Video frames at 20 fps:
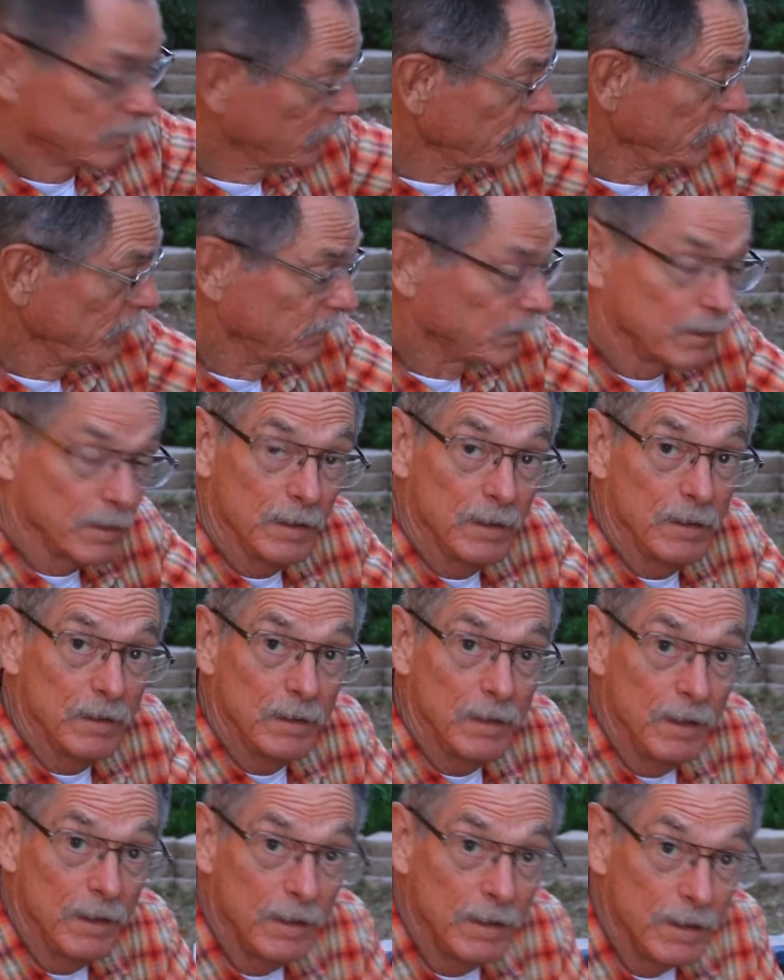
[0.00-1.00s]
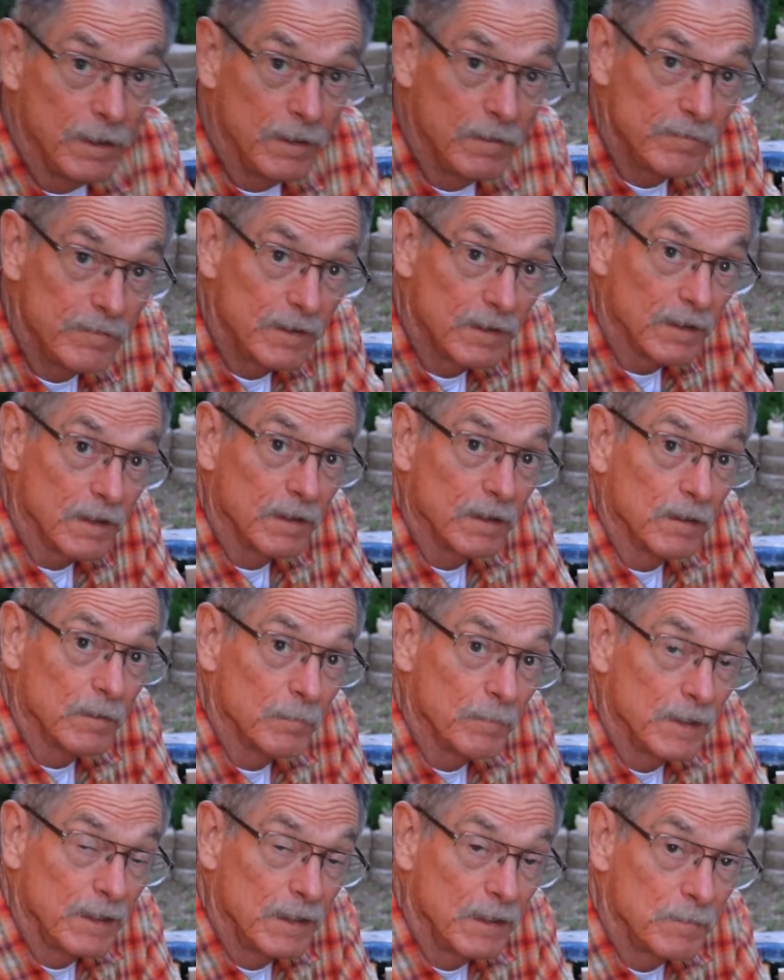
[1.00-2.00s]
Okay. Evening.
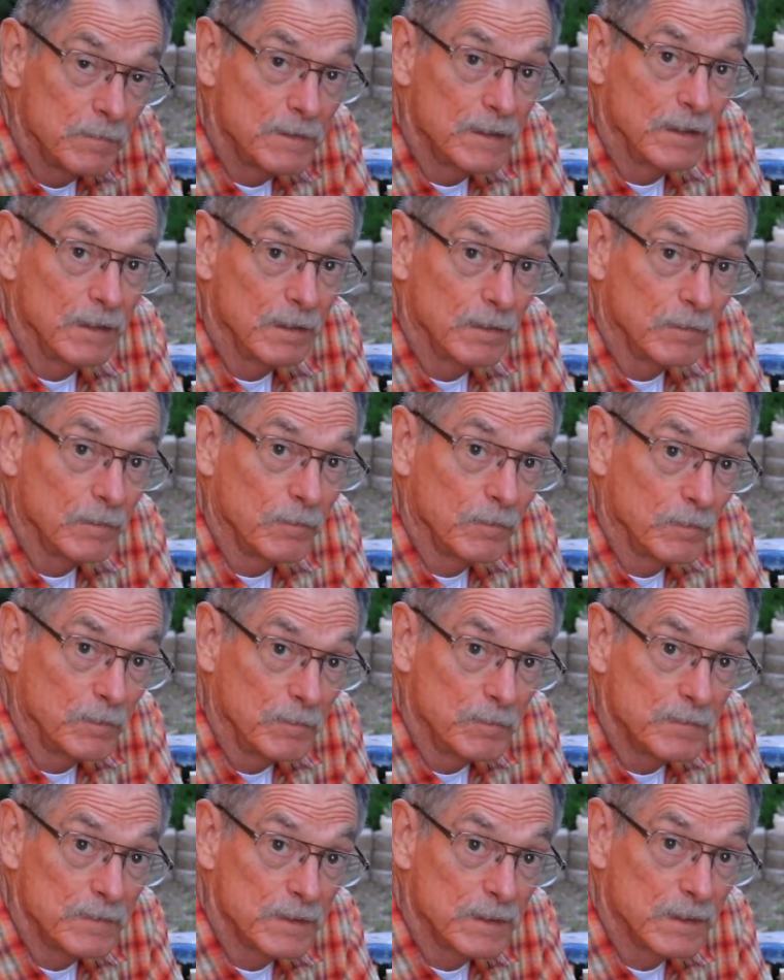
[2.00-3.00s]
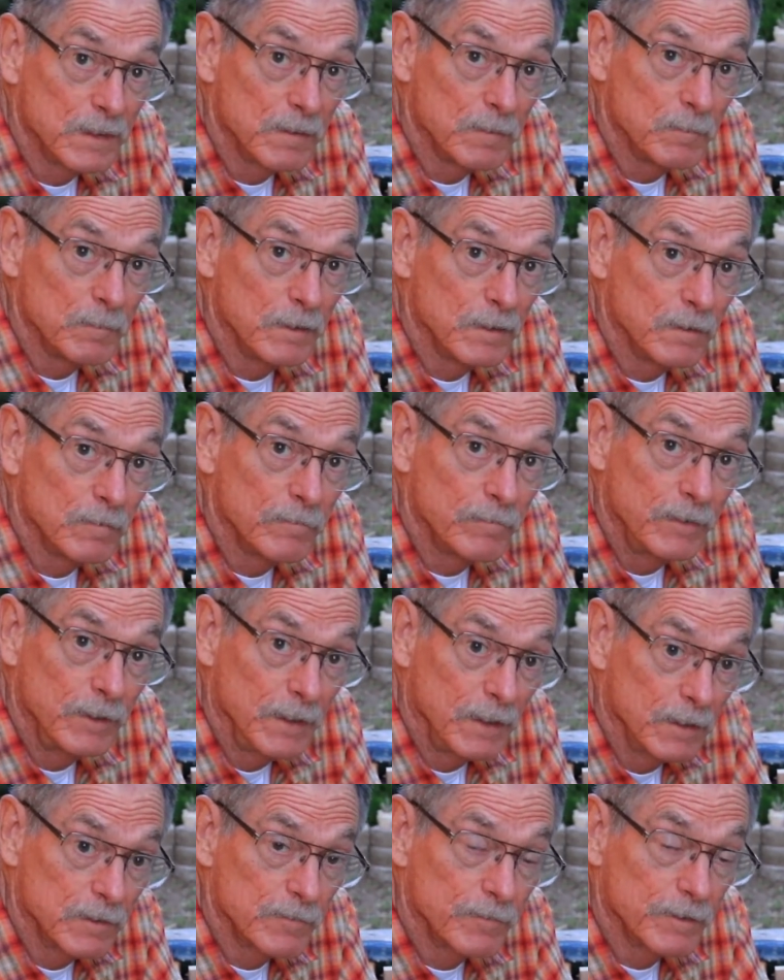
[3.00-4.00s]
My name's Dan Holmes. I'm a
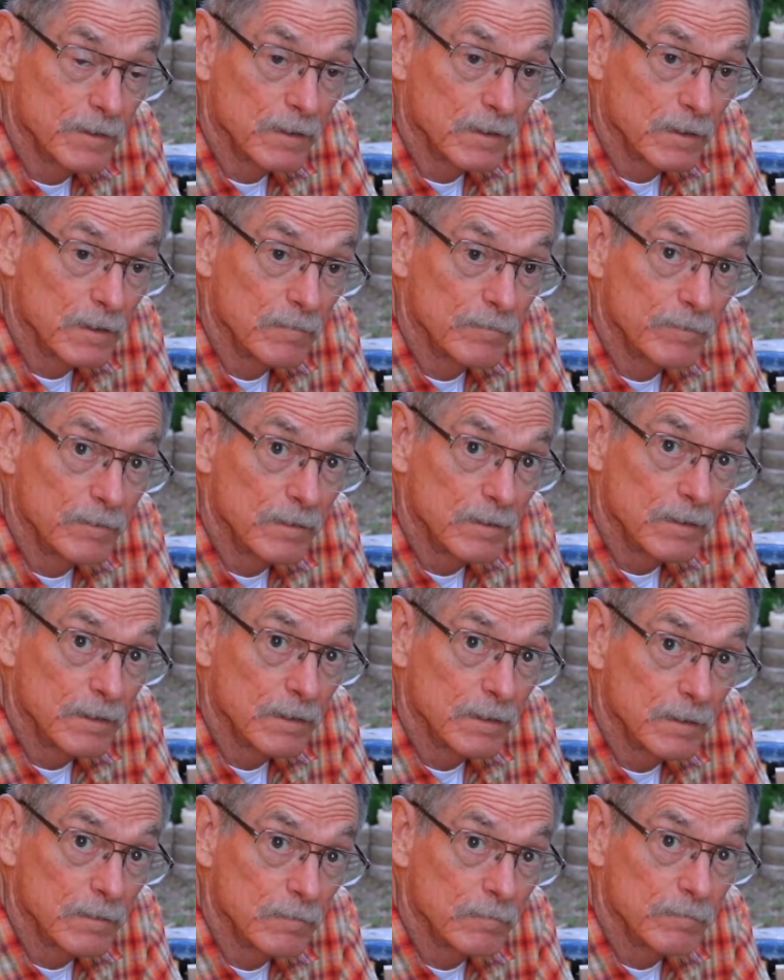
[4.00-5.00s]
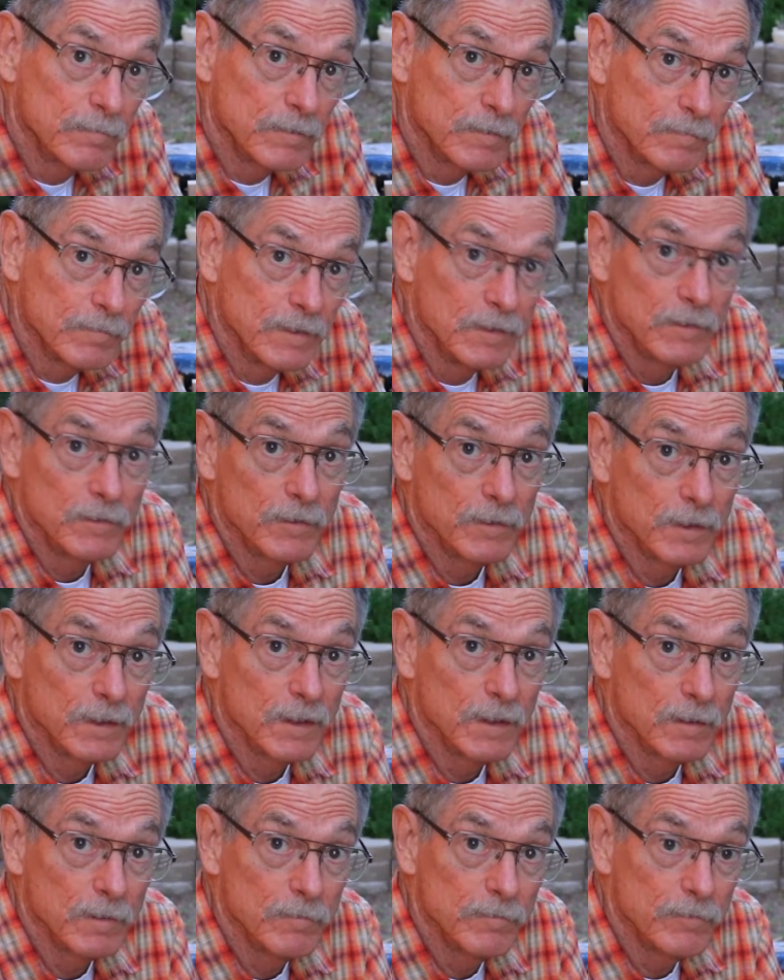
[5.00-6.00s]
freelance photographer out of Ventura,
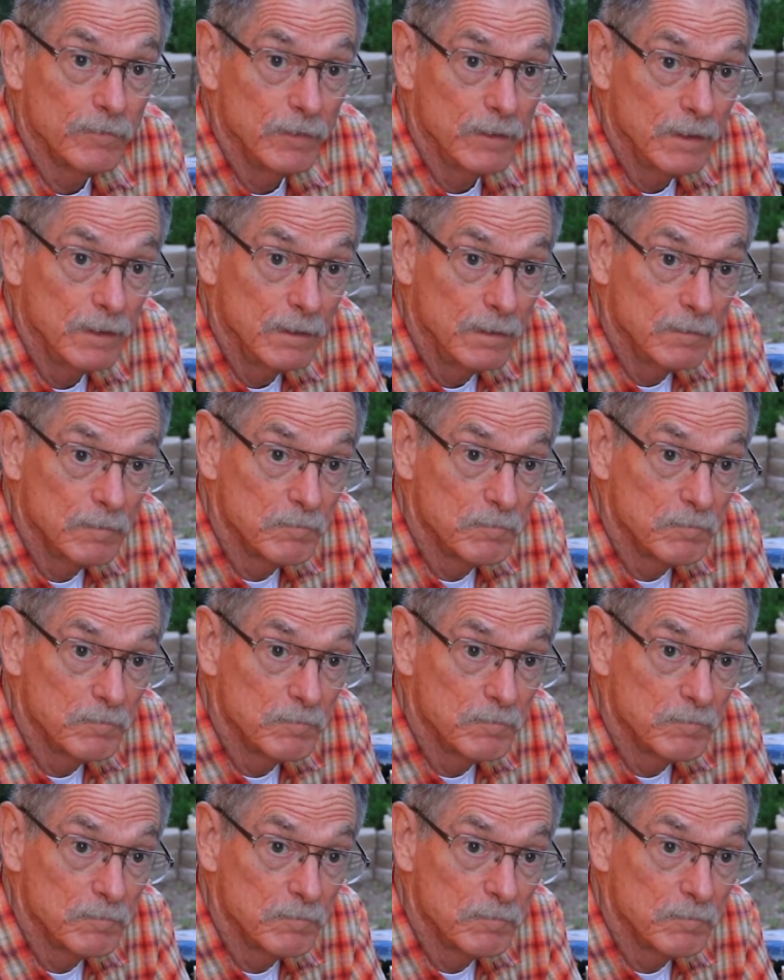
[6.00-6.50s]
California.